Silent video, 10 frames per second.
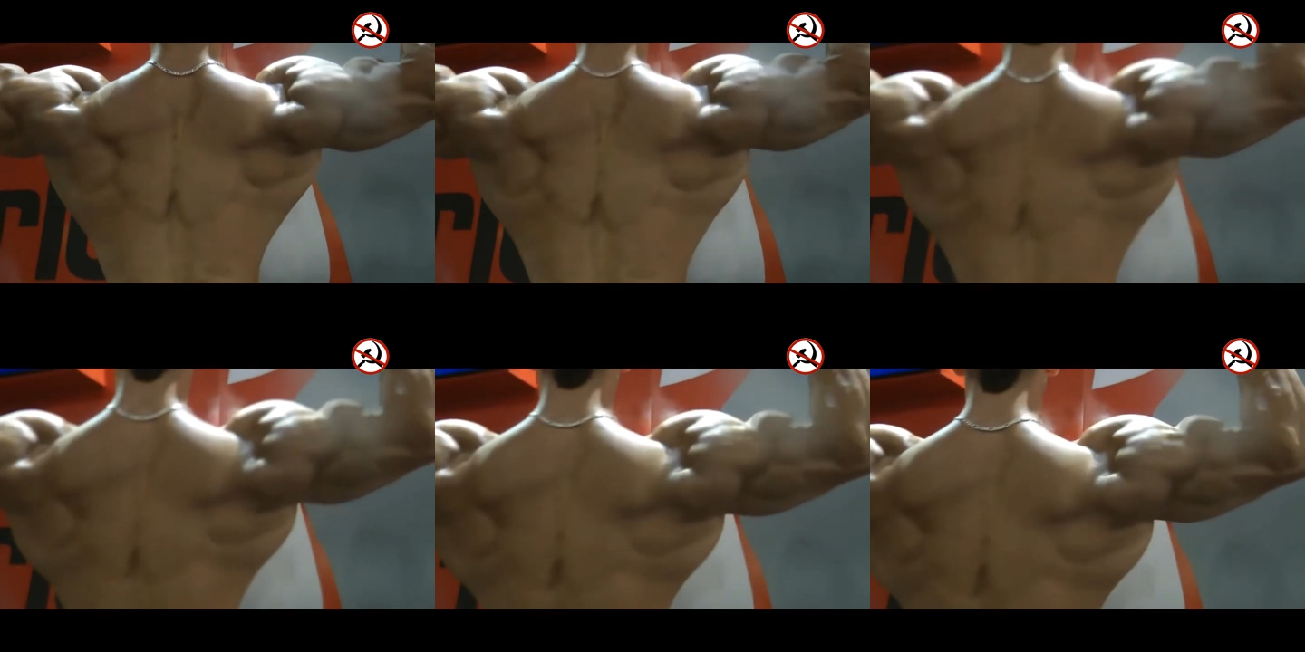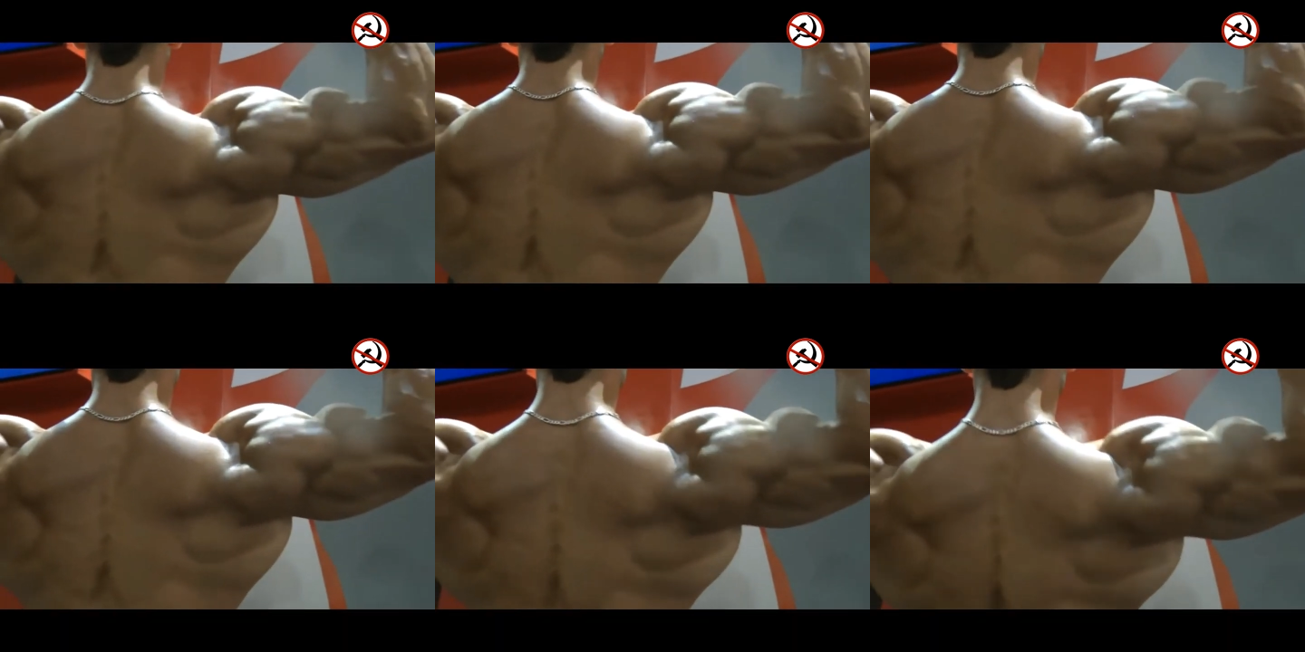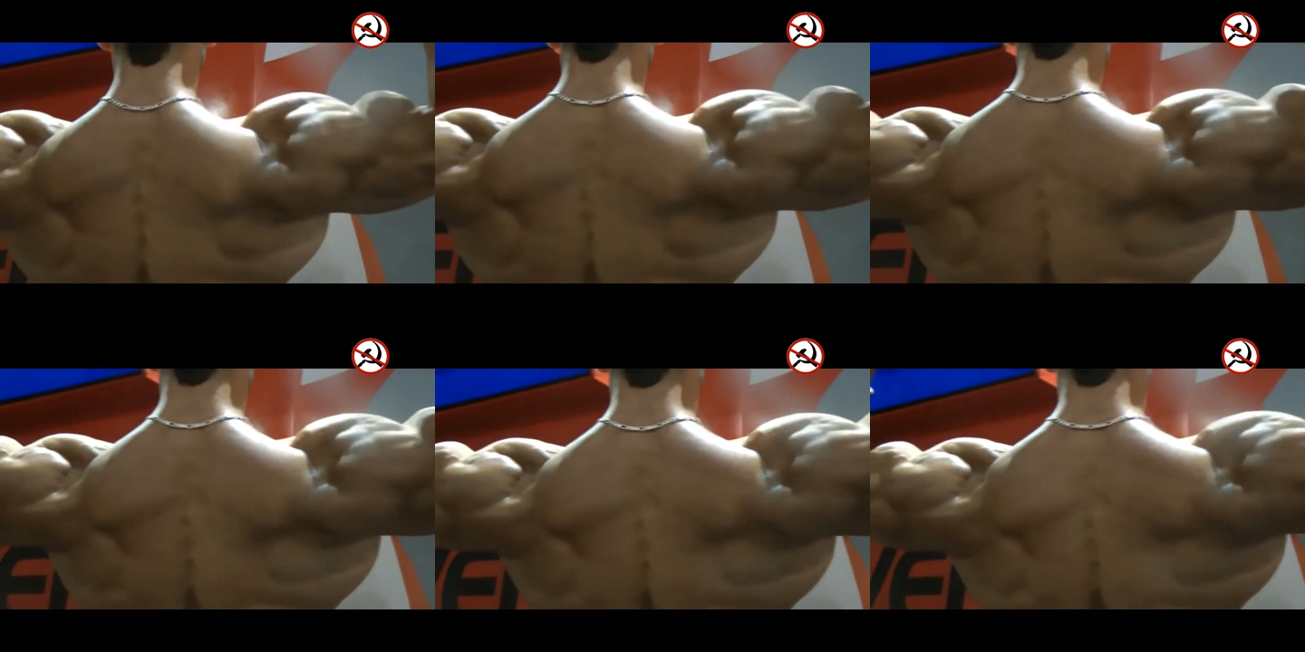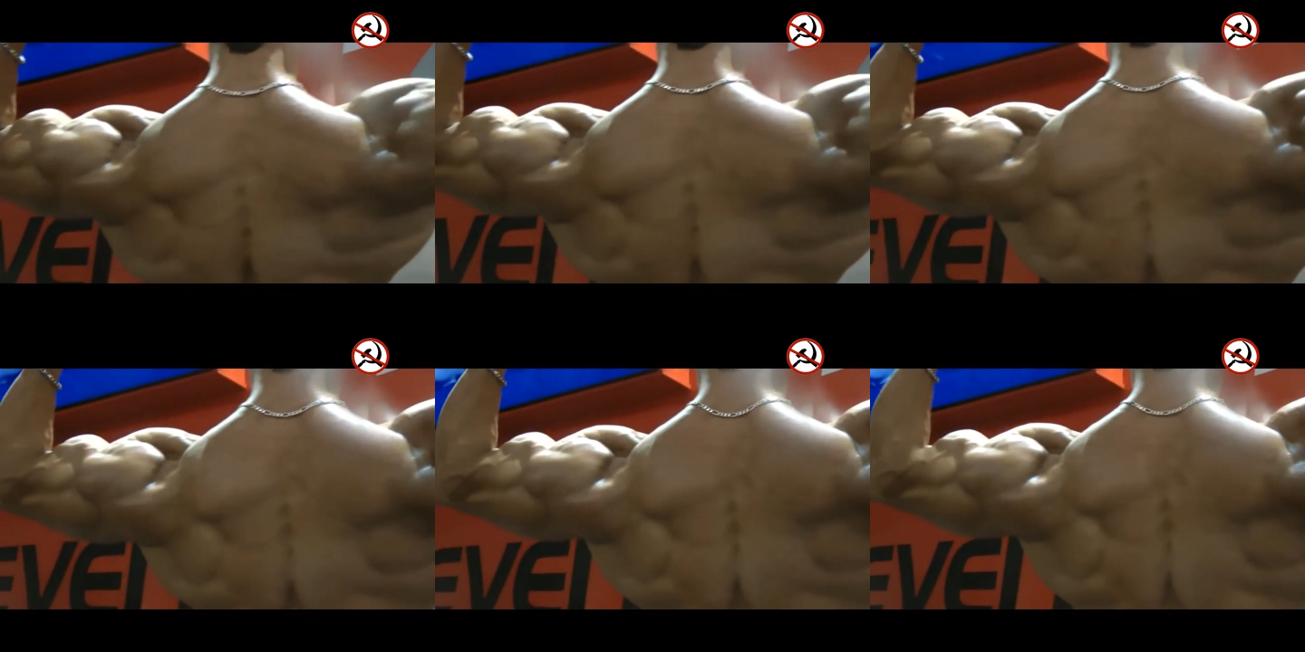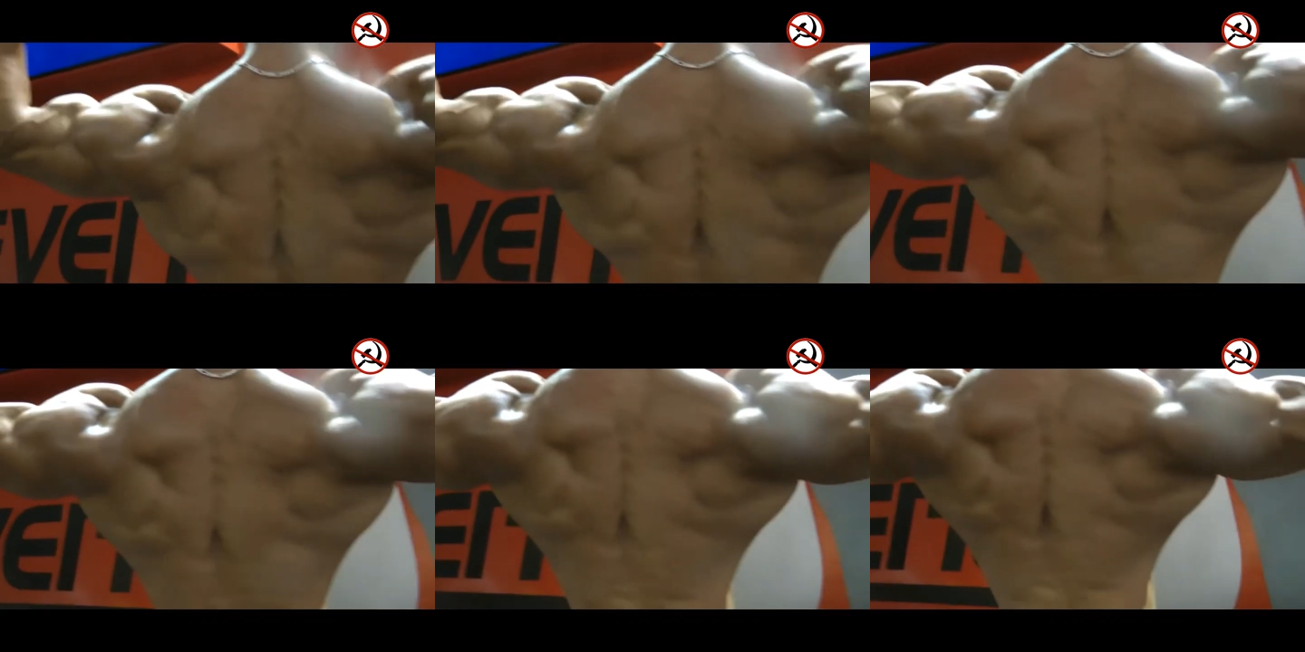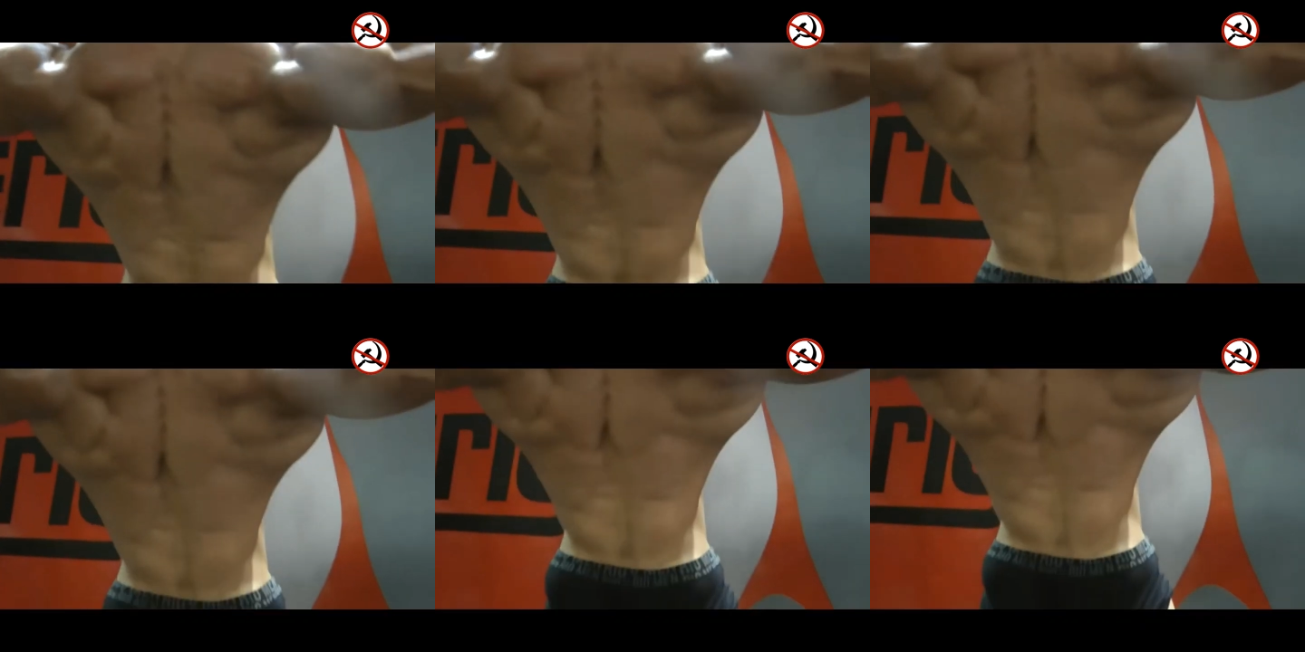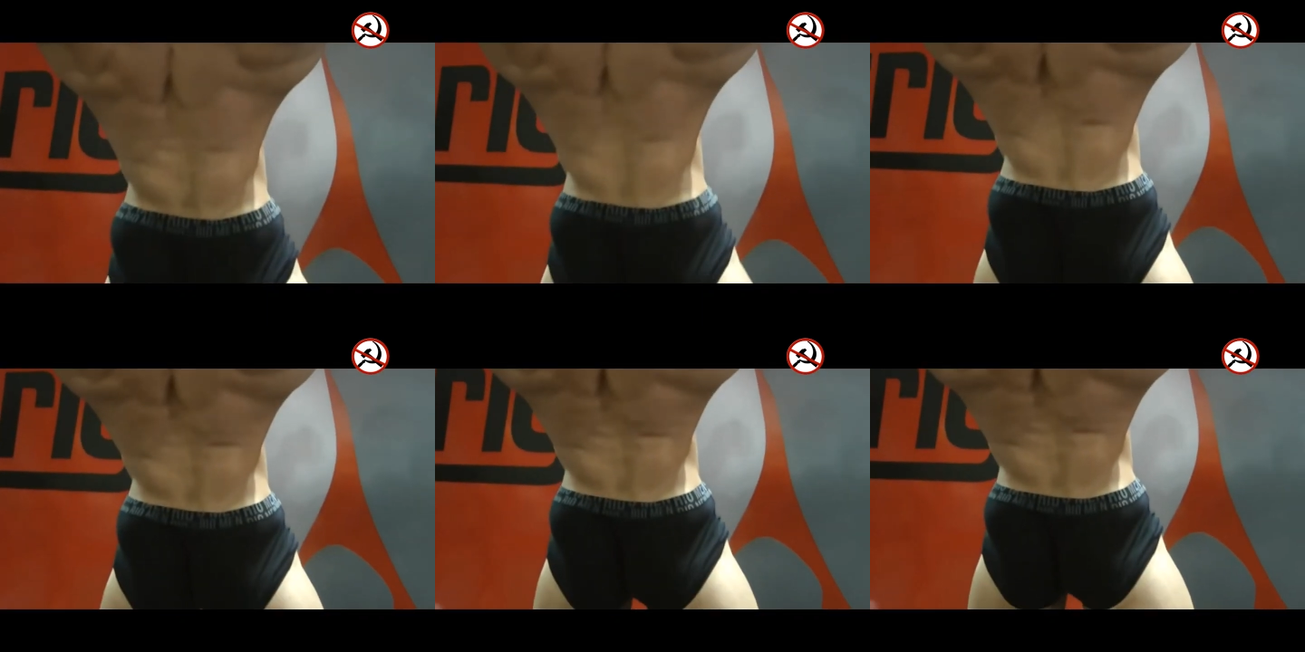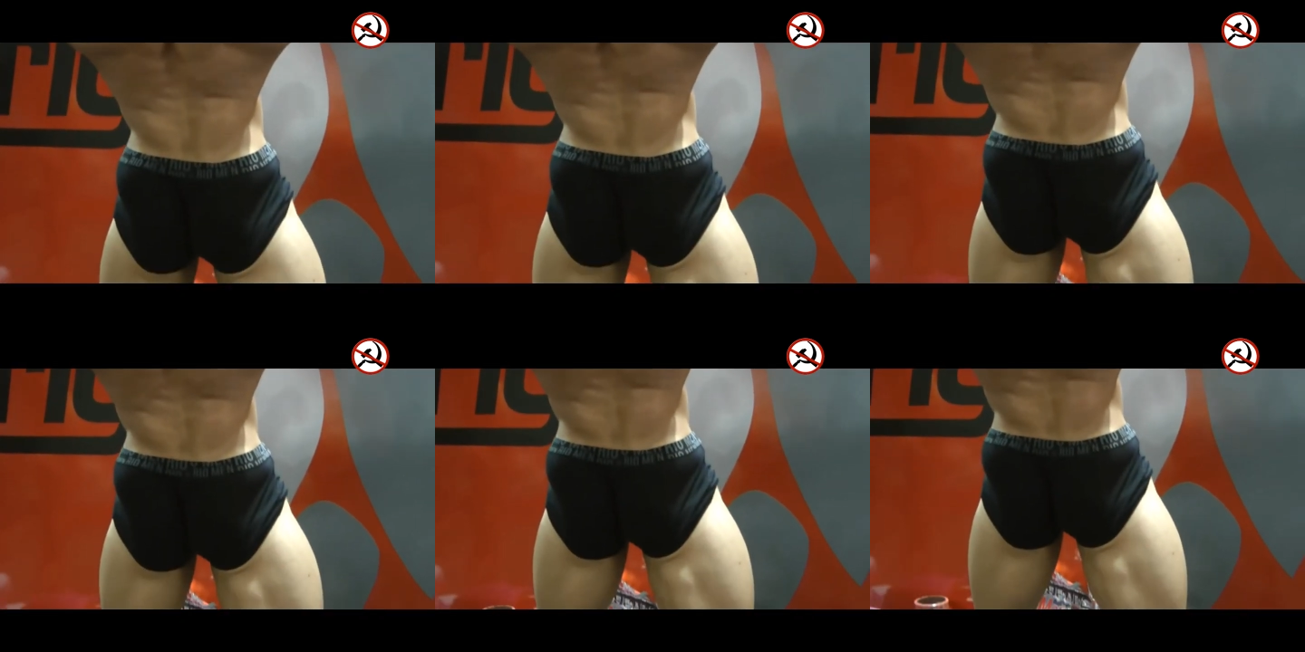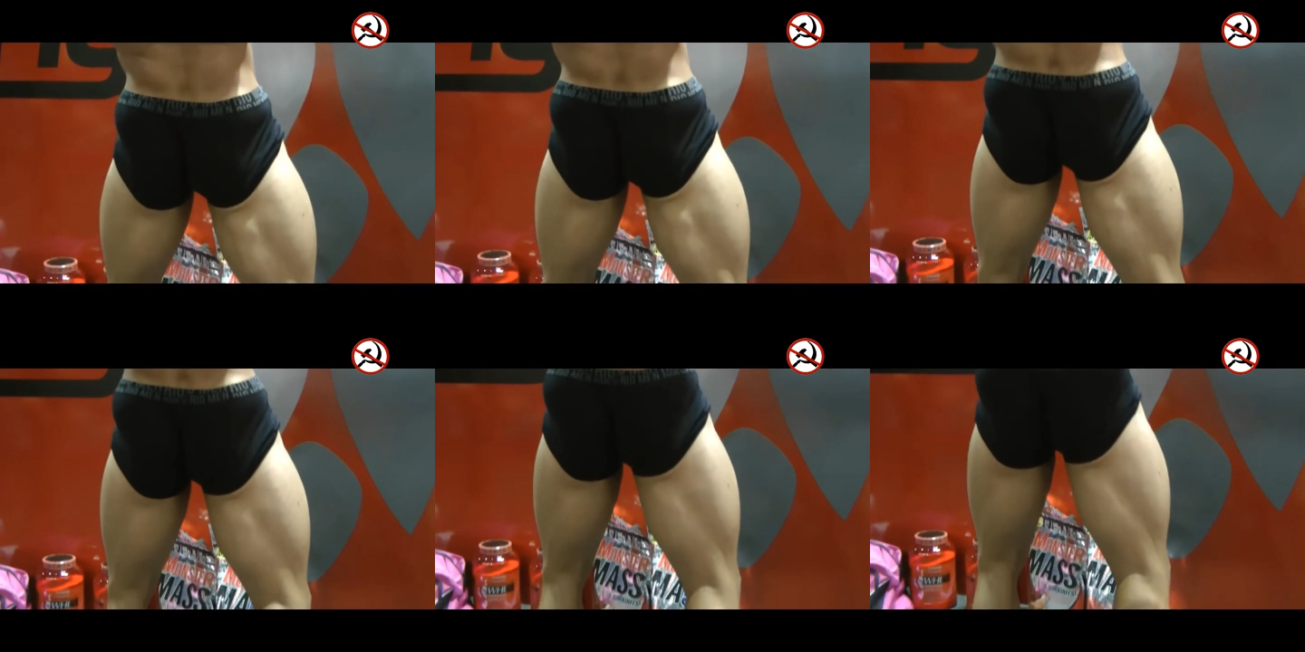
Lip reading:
Nobody's mouth can be seen.